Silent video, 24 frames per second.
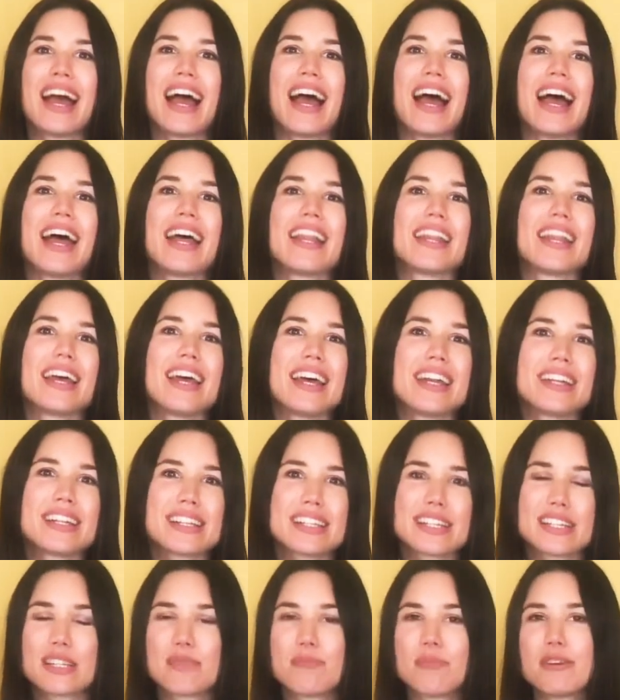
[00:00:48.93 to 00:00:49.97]
And I had
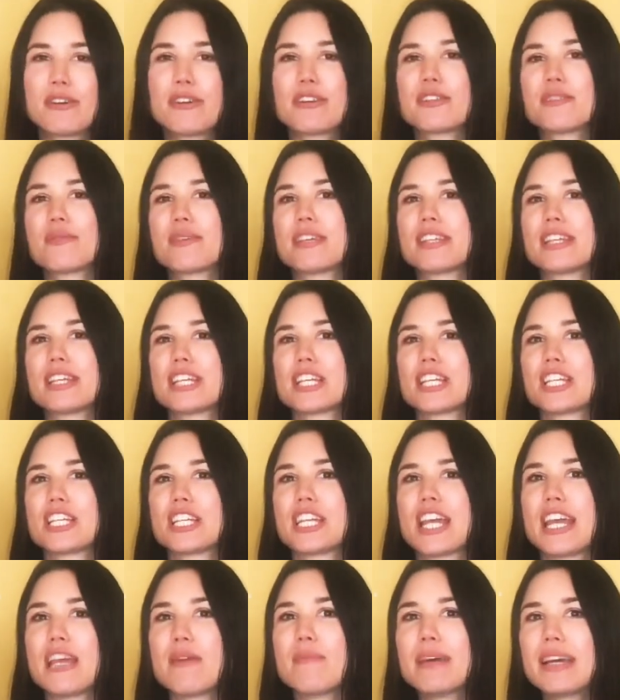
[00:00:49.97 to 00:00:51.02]
this experience with a
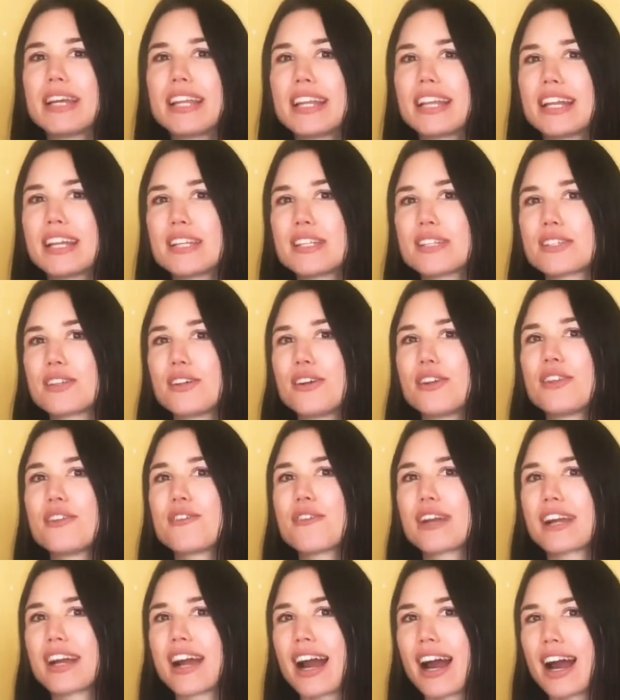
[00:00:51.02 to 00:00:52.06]
shaman that is called
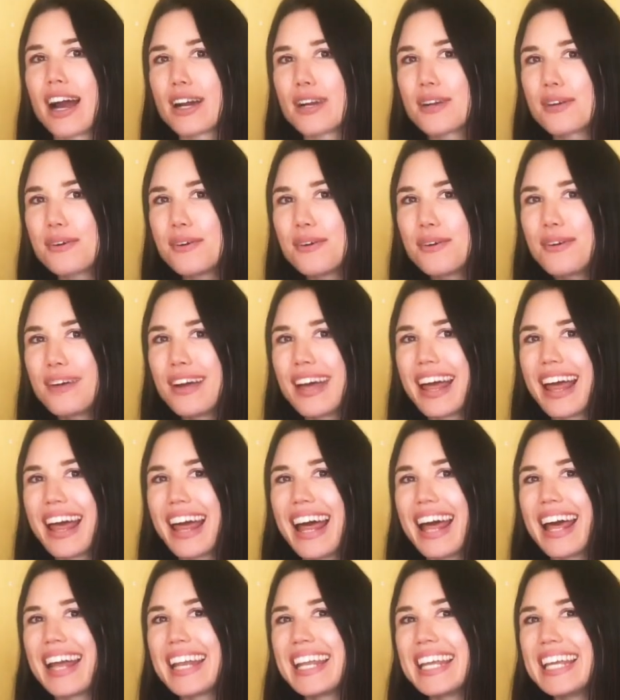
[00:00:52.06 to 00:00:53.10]
Ricardo,
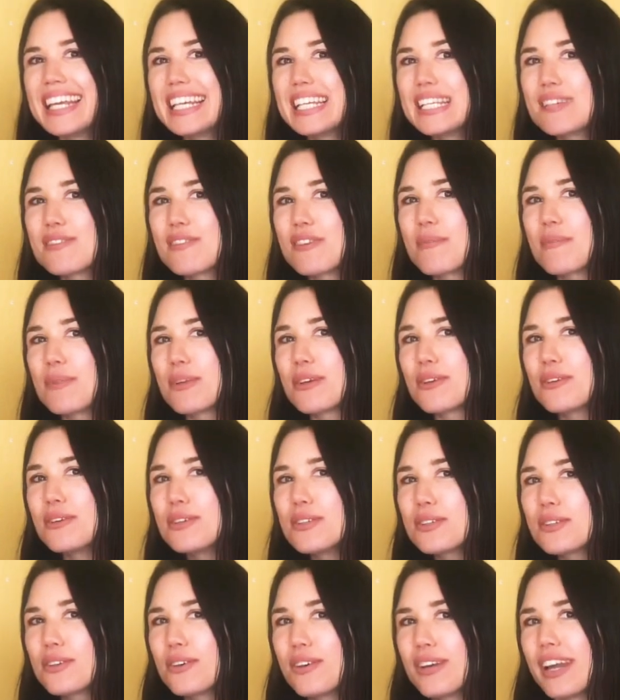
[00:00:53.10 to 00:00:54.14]
and he is from the
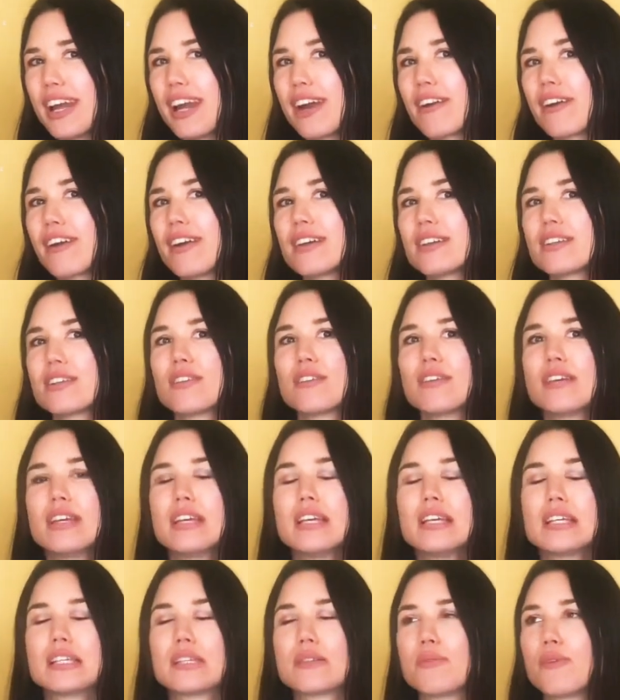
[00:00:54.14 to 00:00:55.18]
Cusco area, so
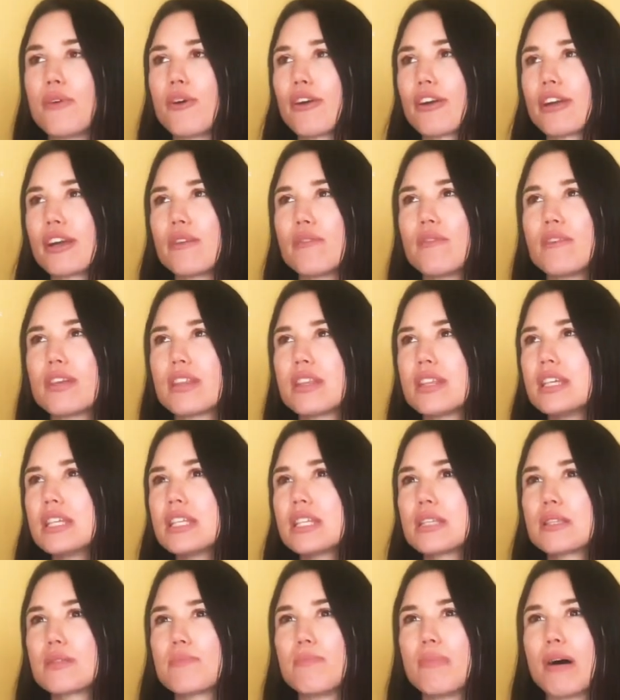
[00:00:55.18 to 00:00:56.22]
he is working with
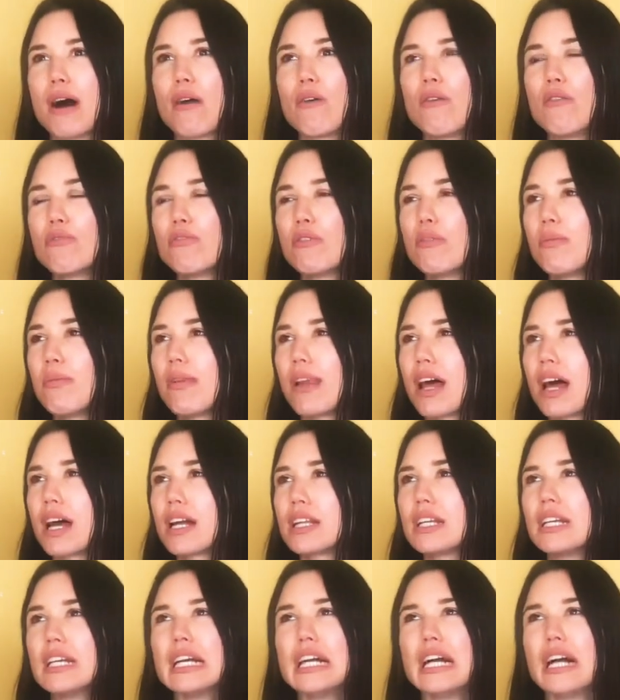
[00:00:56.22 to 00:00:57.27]
this powerful
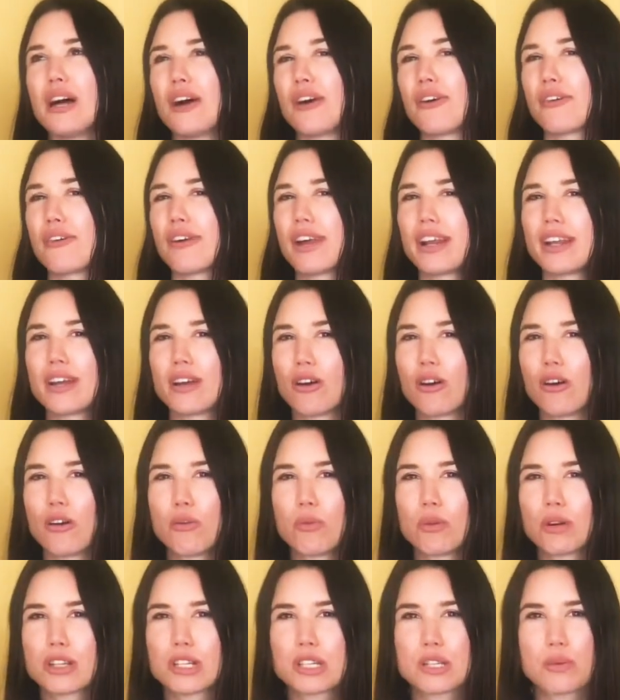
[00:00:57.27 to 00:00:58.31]
plant already
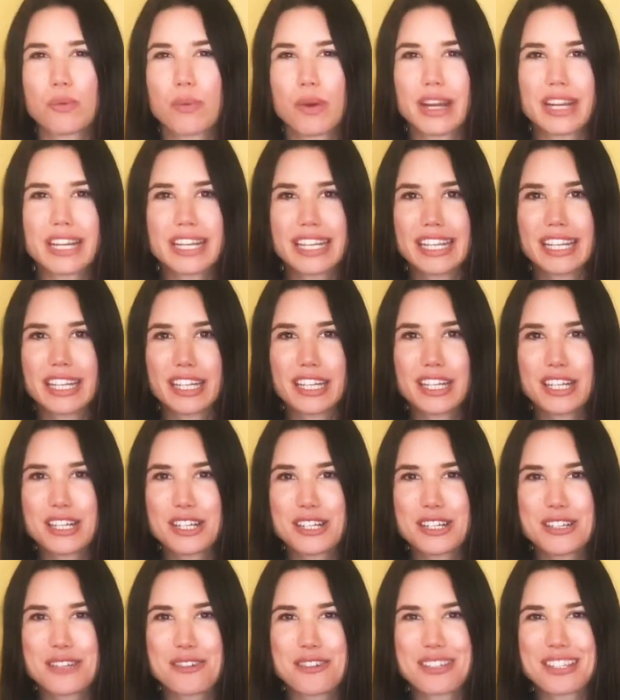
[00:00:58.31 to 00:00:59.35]
over 20
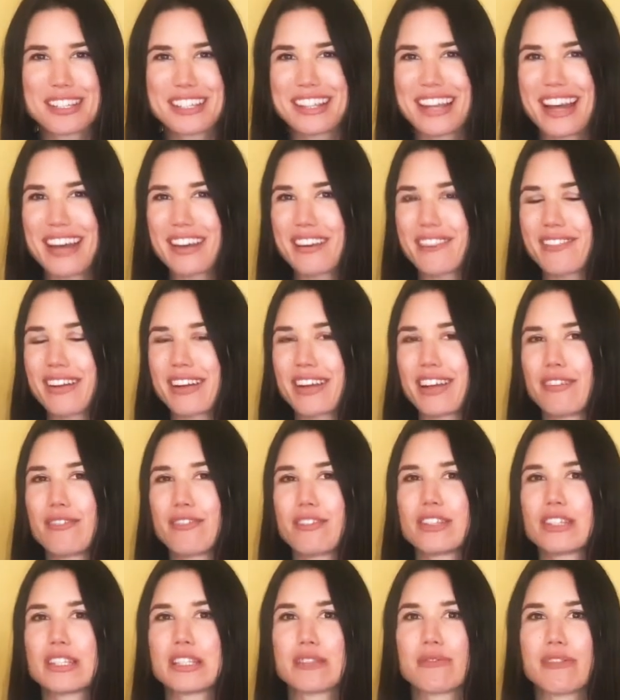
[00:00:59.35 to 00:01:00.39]
years. So he started when he
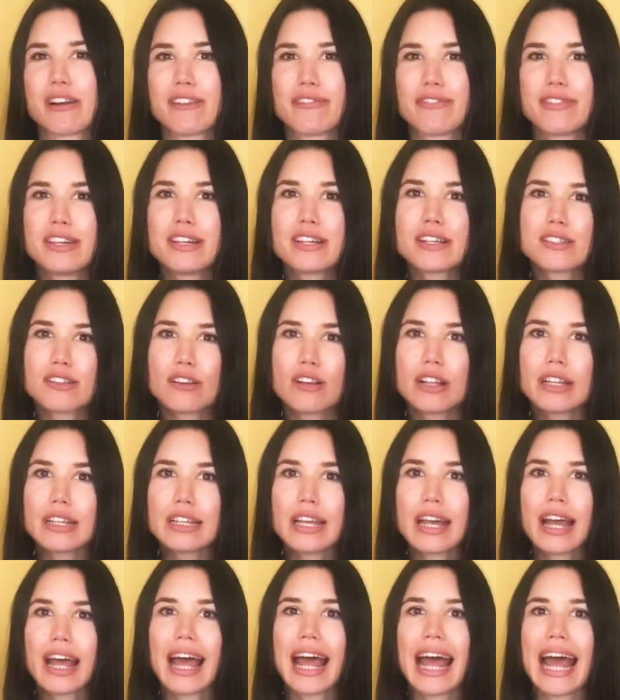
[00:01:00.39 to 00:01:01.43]
was 12 years old,
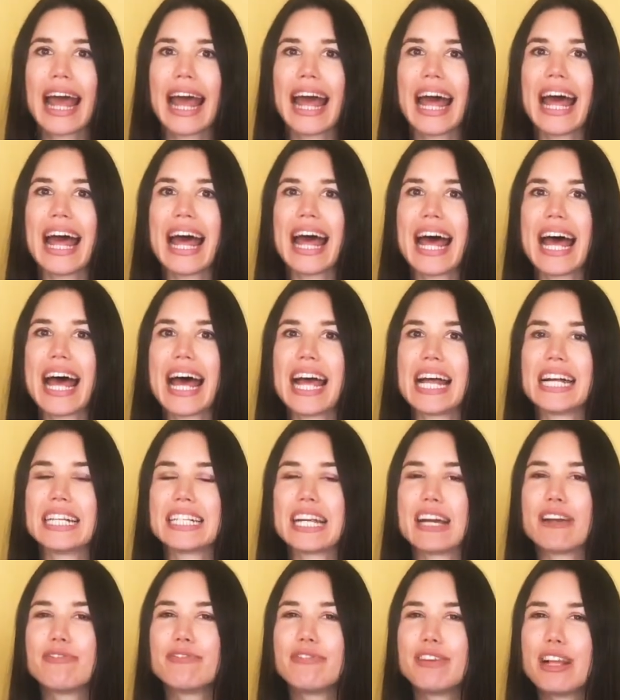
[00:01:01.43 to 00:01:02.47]

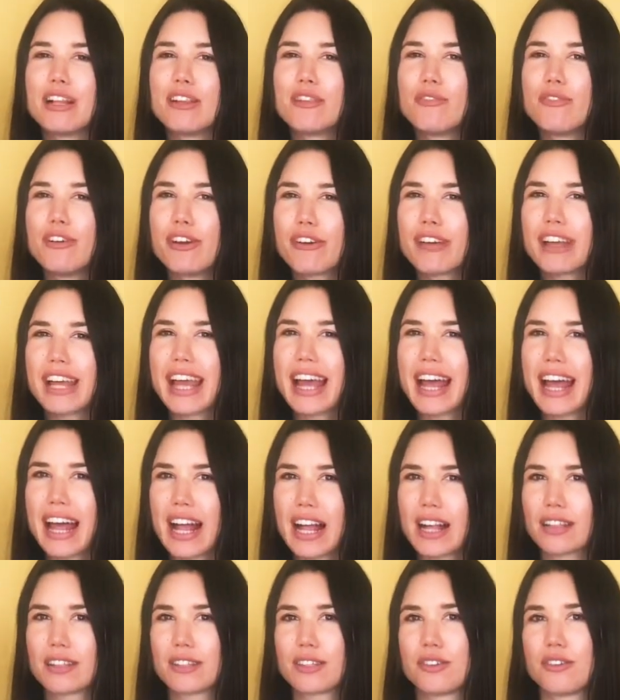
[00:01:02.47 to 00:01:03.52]
and I felt very
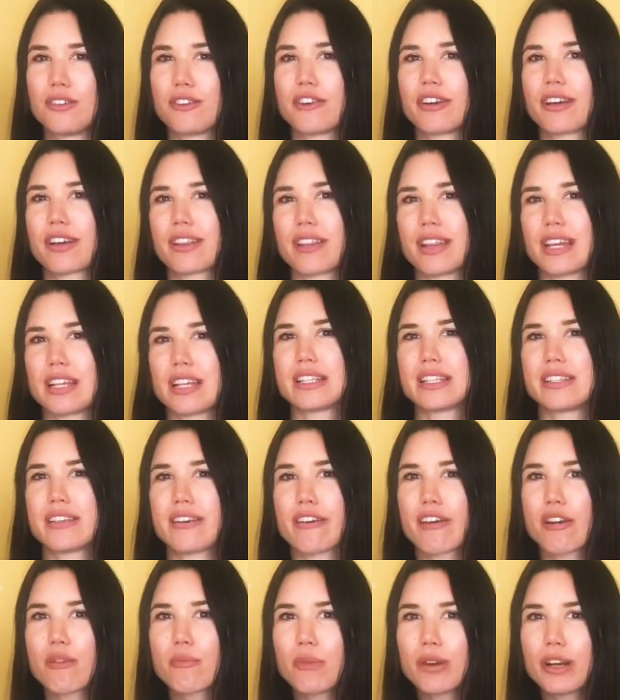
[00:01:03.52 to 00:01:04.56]
held during
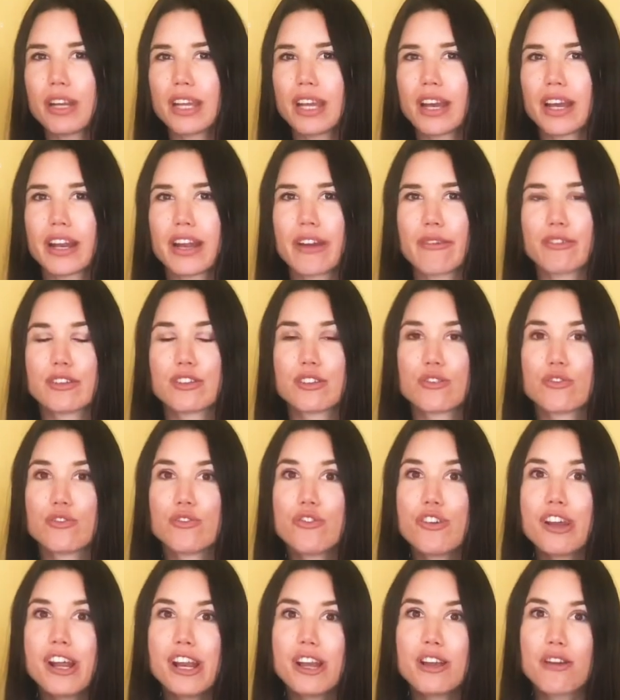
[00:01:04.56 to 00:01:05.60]
ceremony, and I was
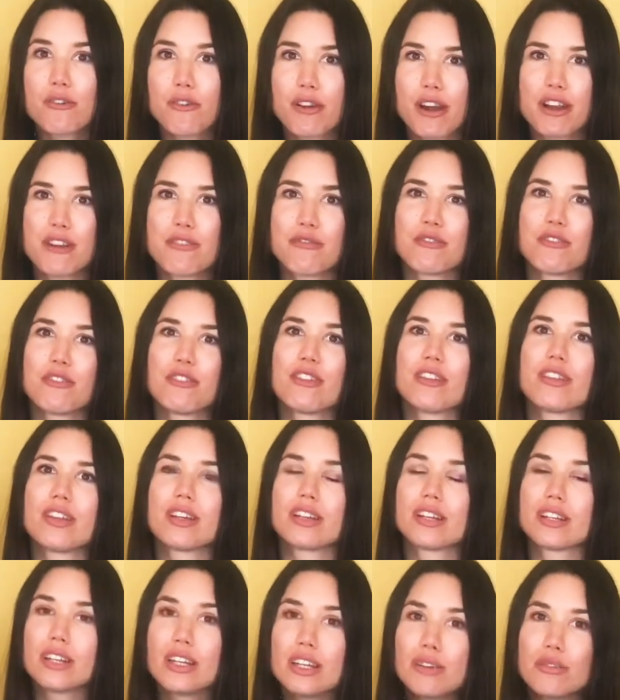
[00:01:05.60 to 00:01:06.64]
really grateful
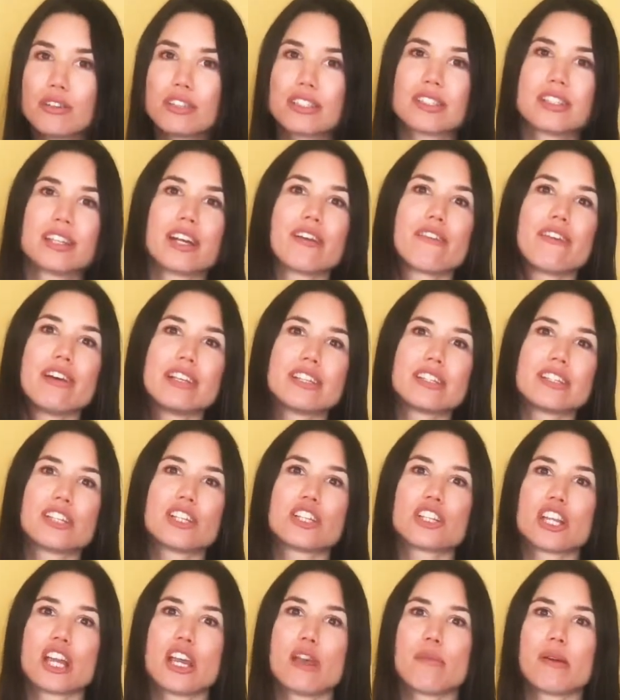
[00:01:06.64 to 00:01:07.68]
that he was there as the
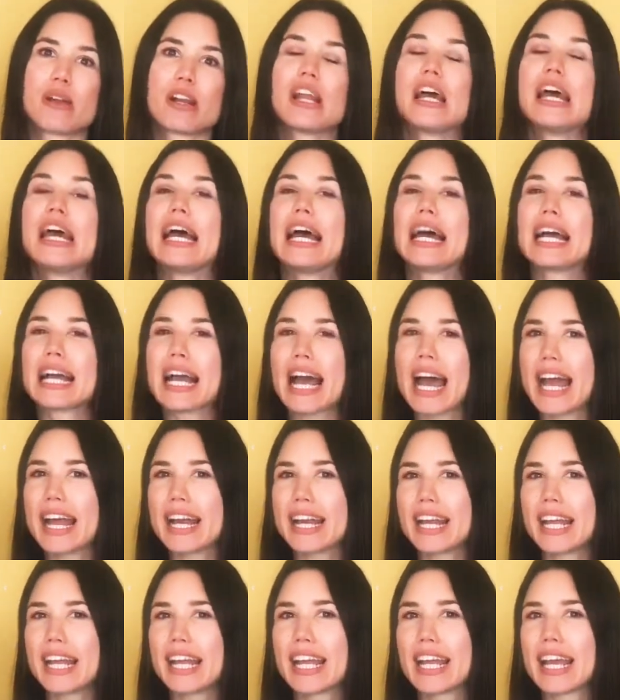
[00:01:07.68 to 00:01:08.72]
shaman,
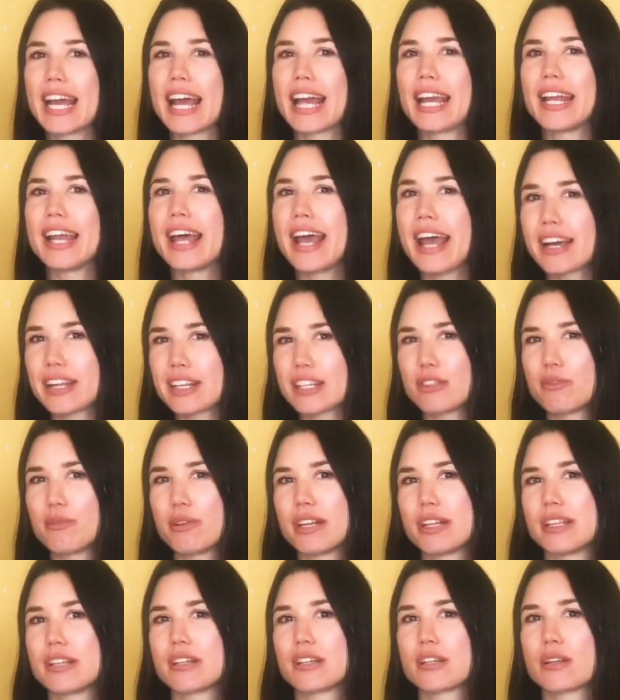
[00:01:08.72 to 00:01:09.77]
guiding and
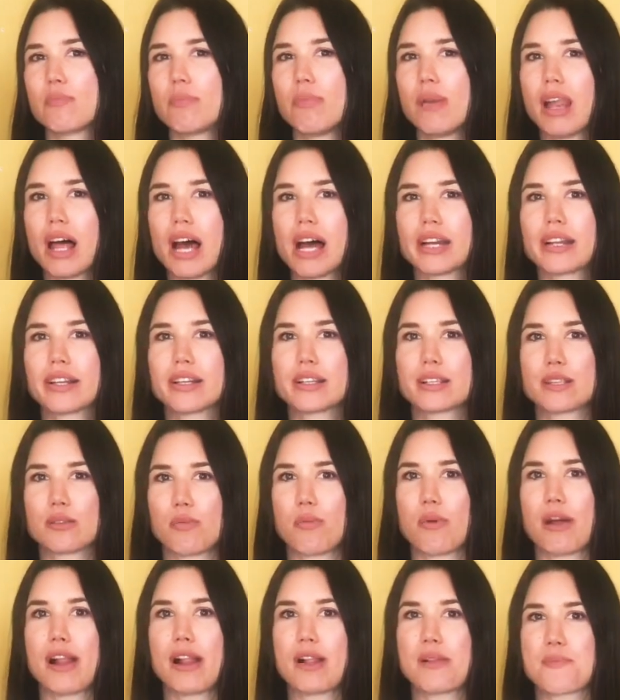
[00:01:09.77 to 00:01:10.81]
activating the plant as
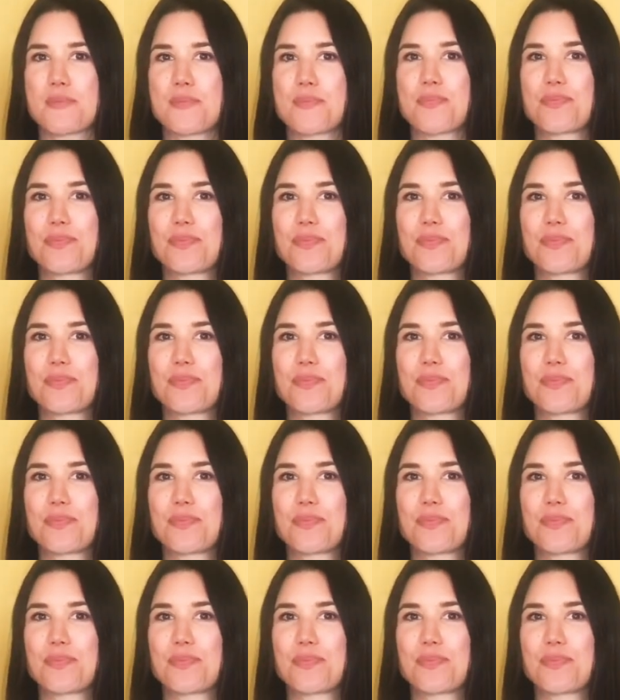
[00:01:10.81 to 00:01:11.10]
well.